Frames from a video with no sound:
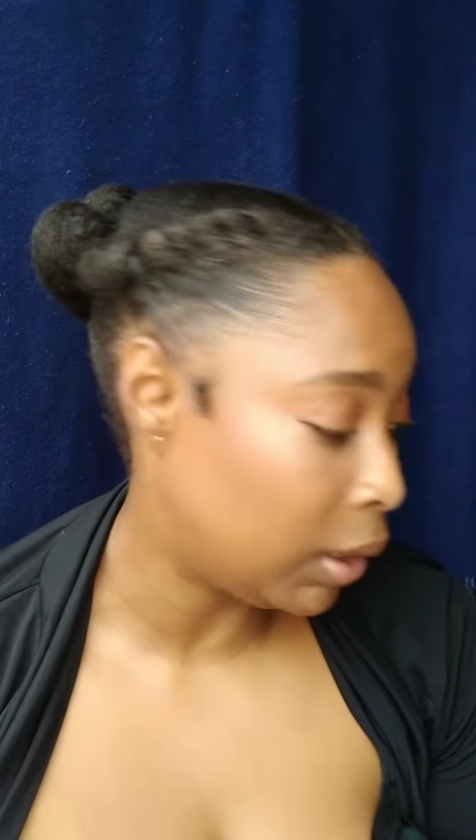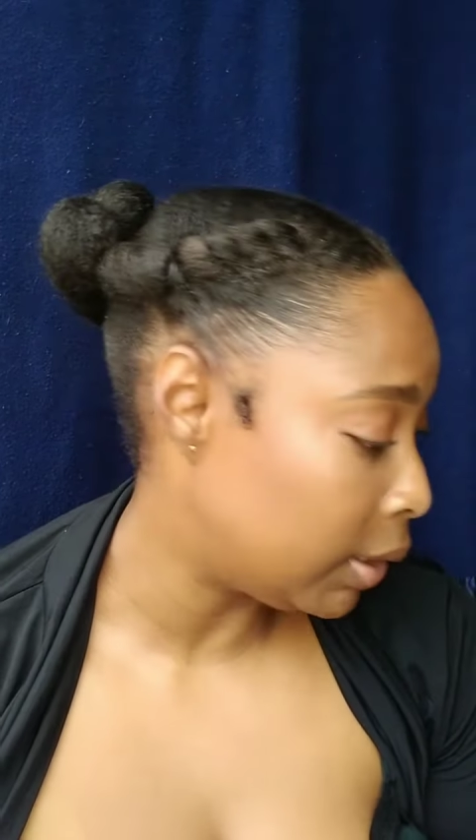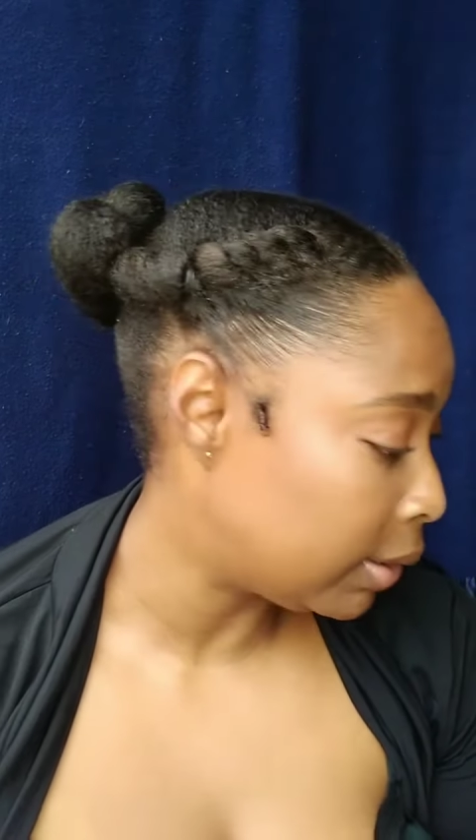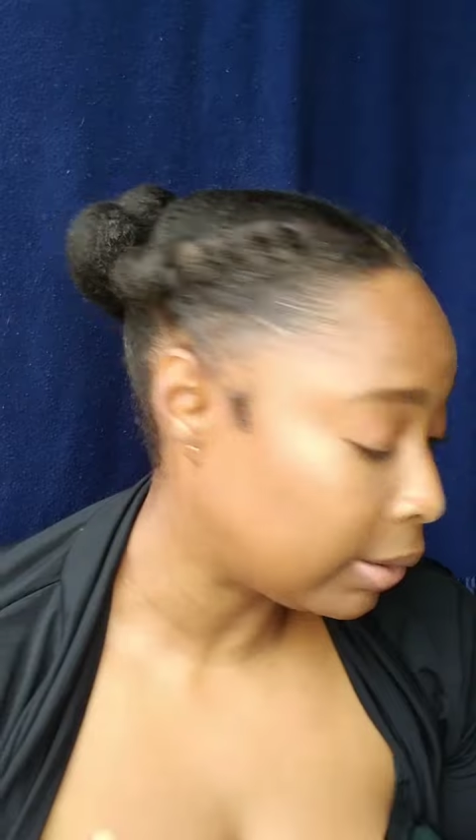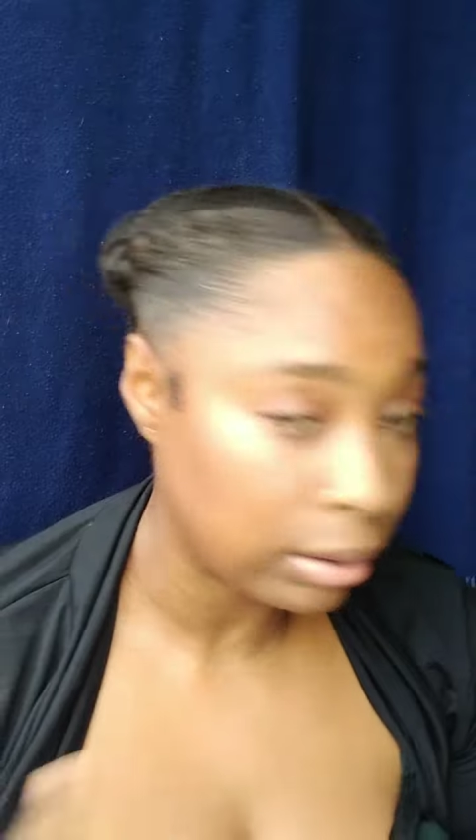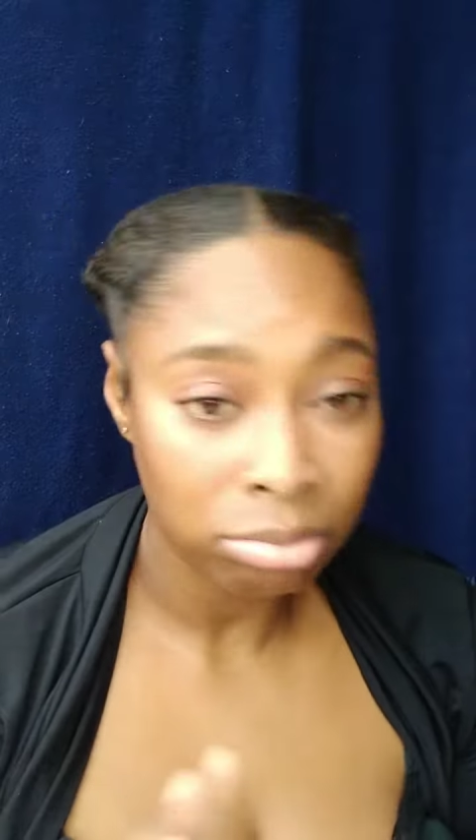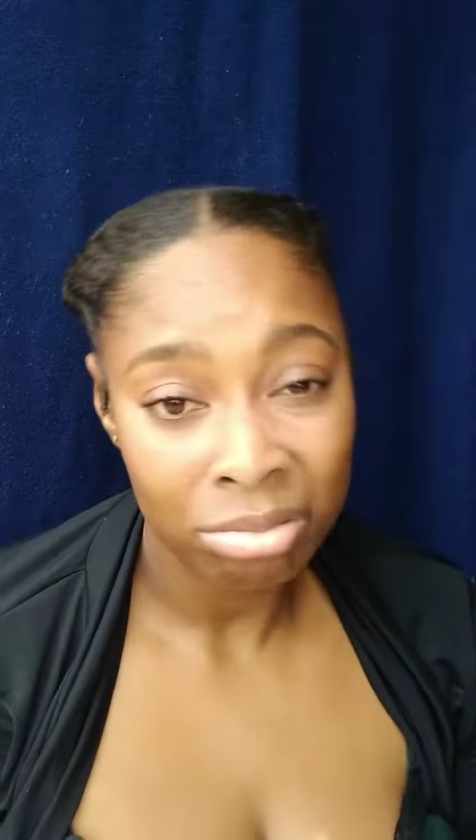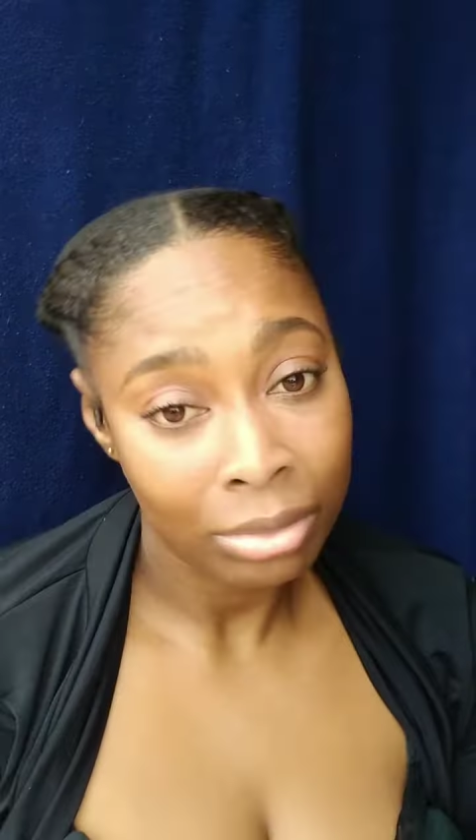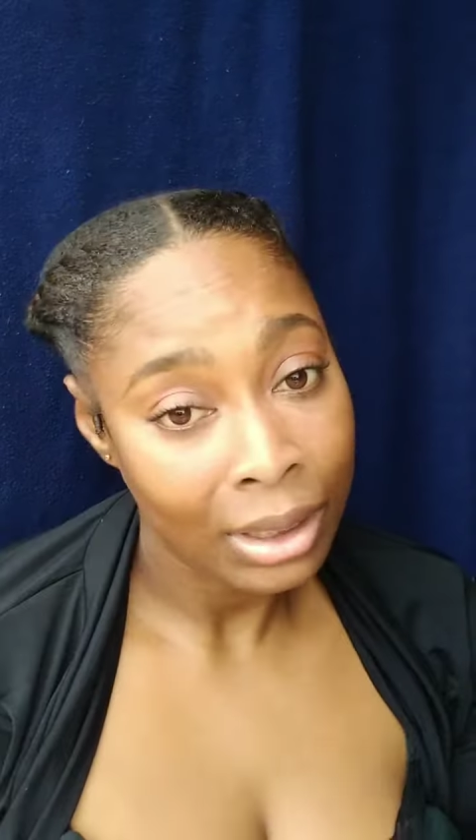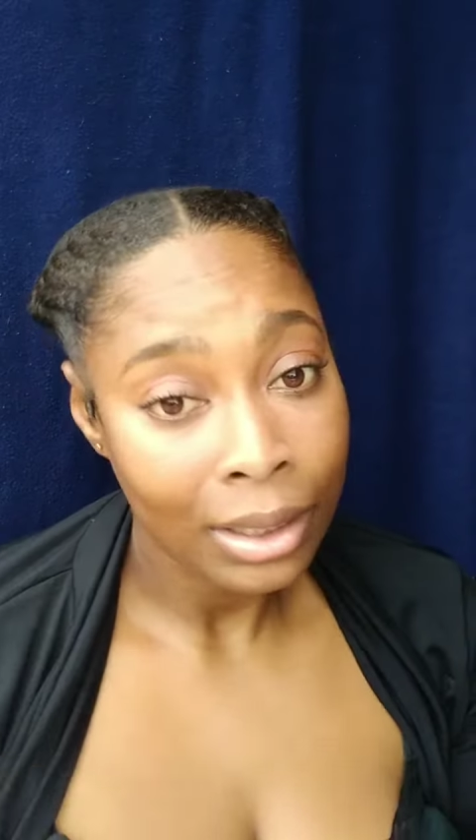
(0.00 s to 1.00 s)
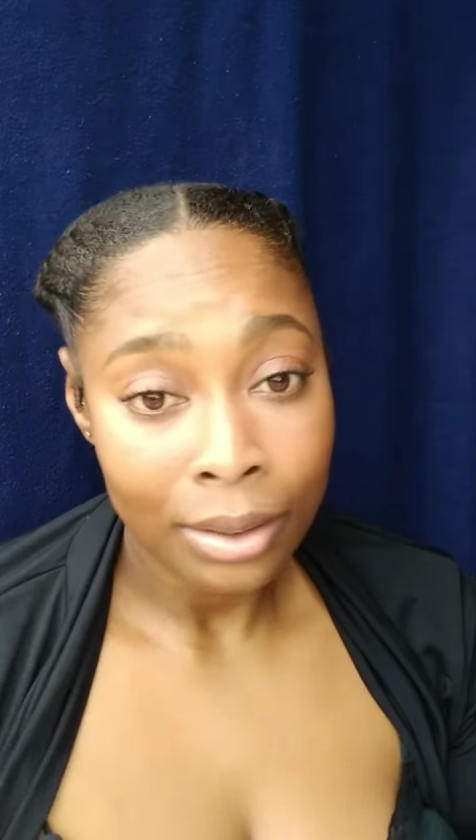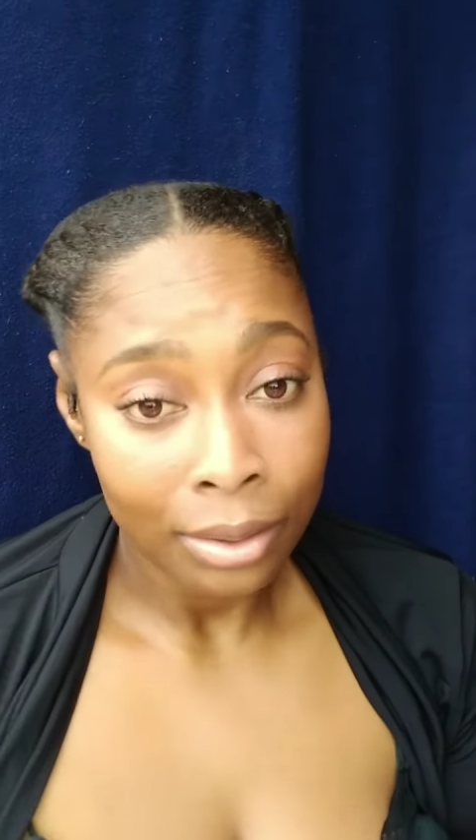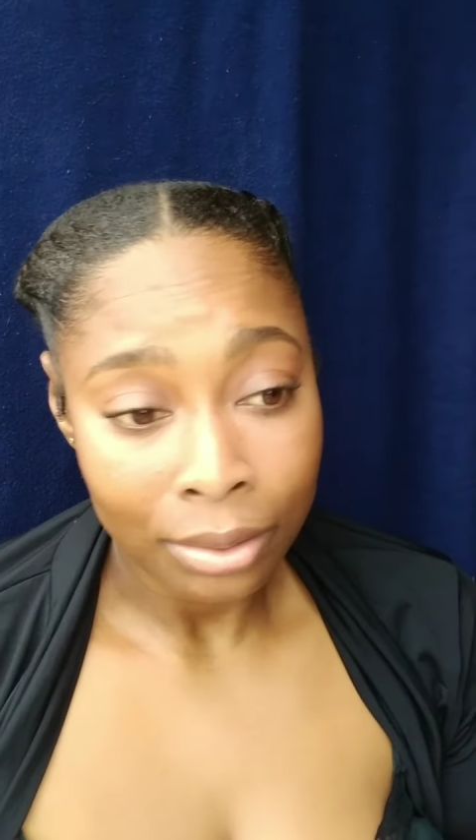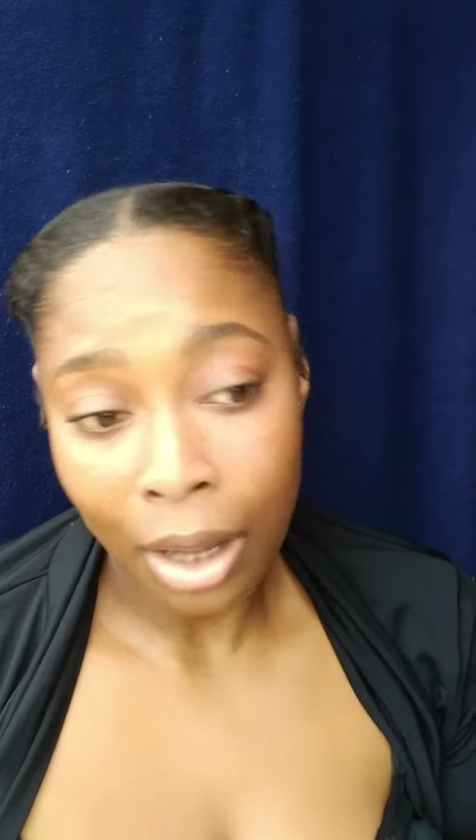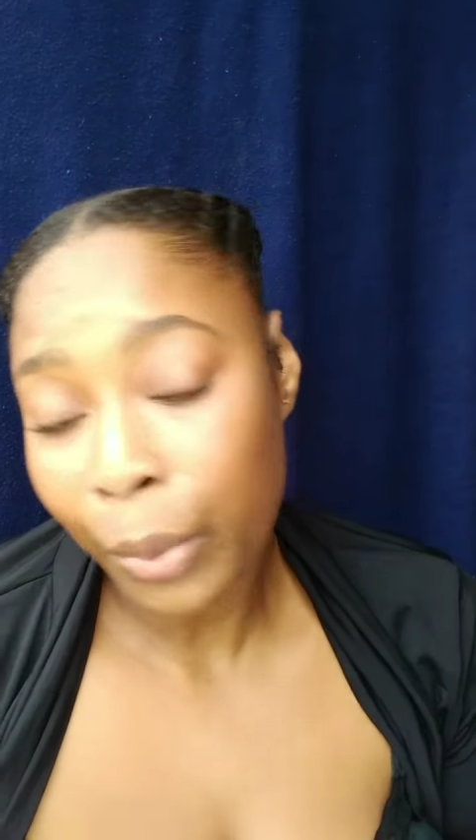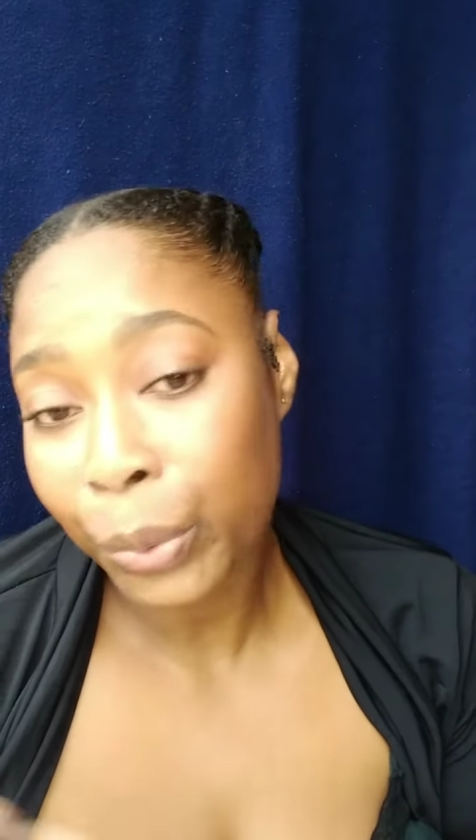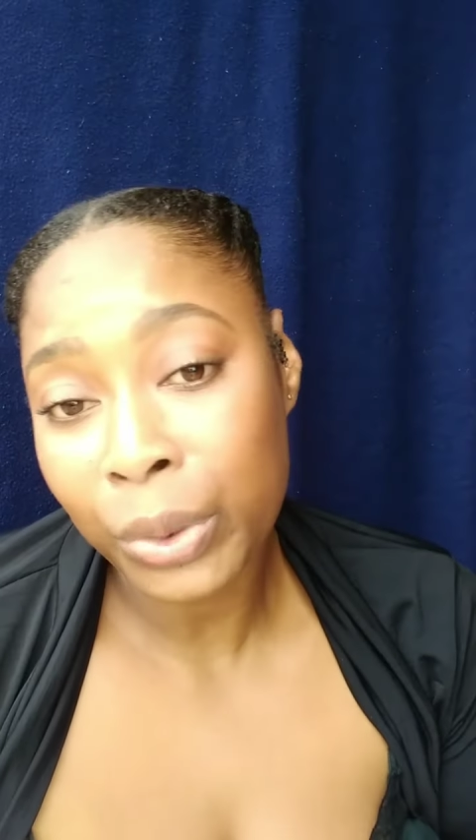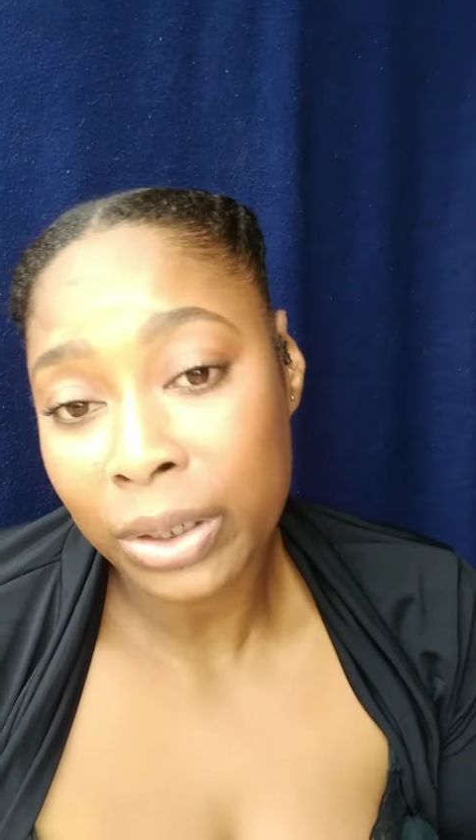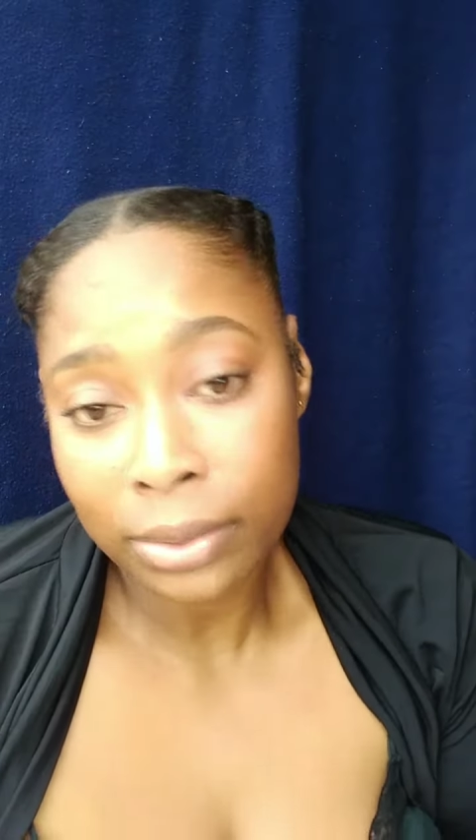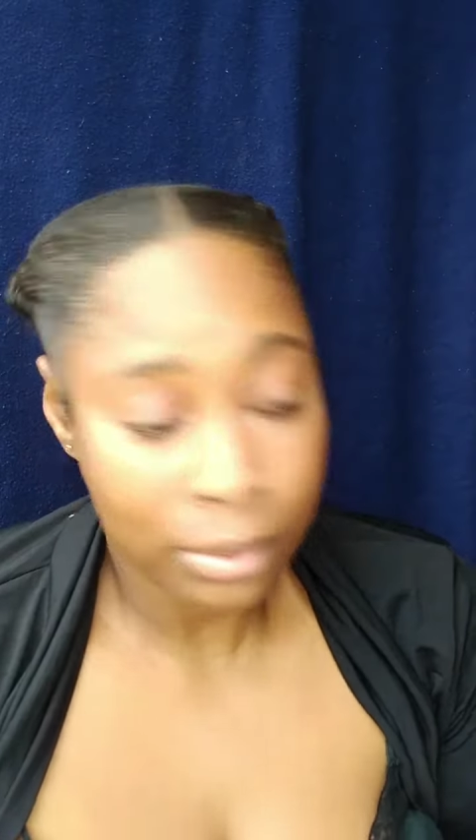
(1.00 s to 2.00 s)
this how it
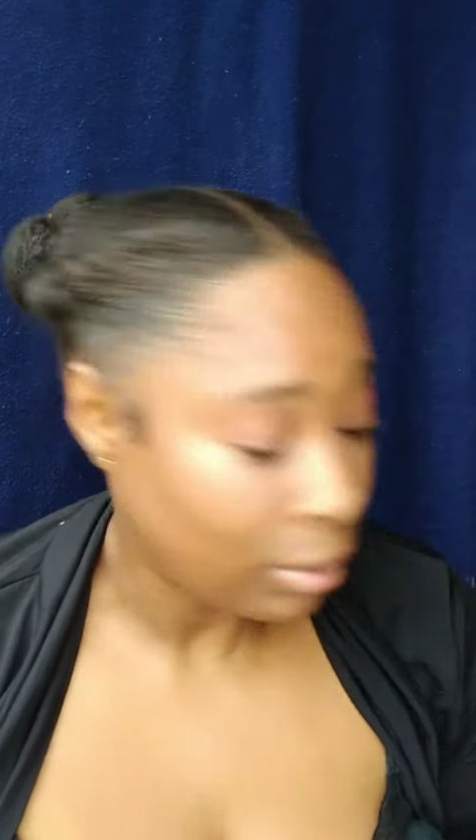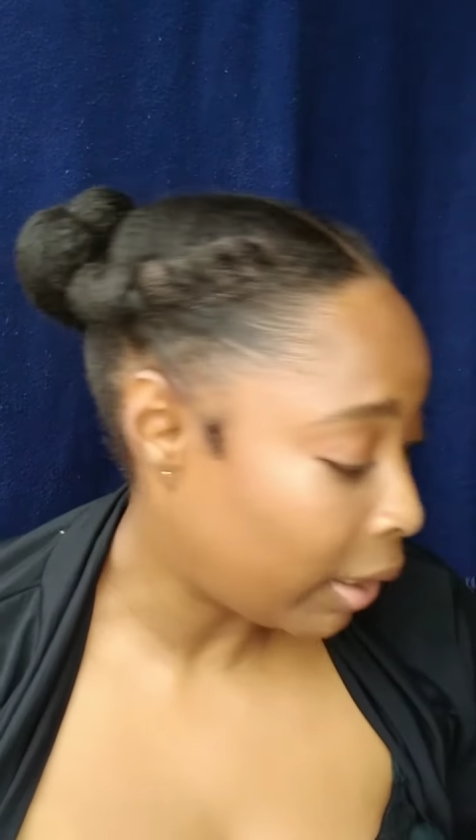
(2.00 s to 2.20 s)
works.